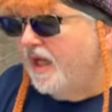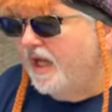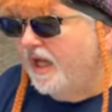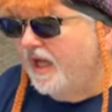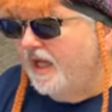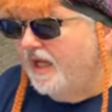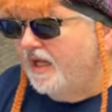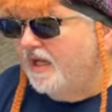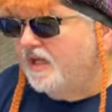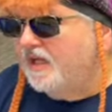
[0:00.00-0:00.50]

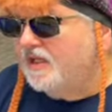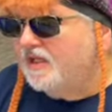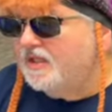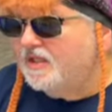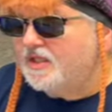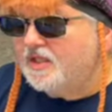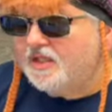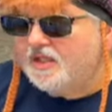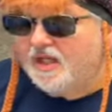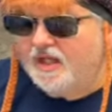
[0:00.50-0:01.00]

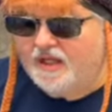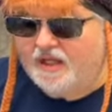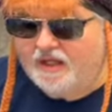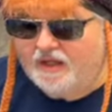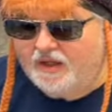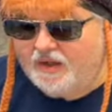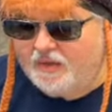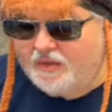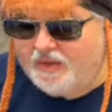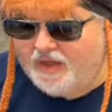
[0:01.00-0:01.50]
and
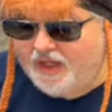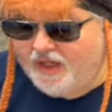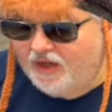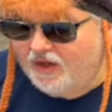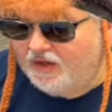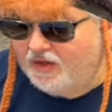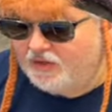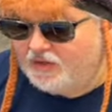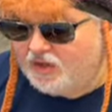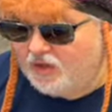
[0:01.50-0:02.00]
uh, they
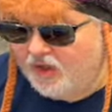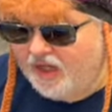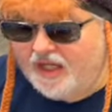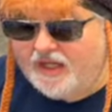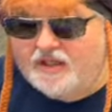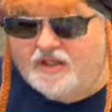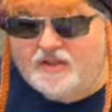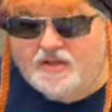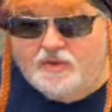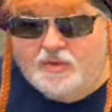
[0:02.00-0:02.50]
are
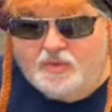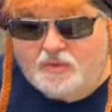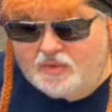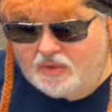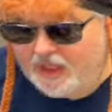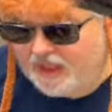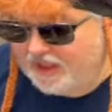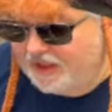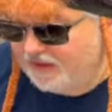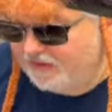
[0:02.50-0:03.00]
trying to
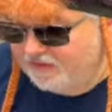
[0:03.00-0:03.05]
uh,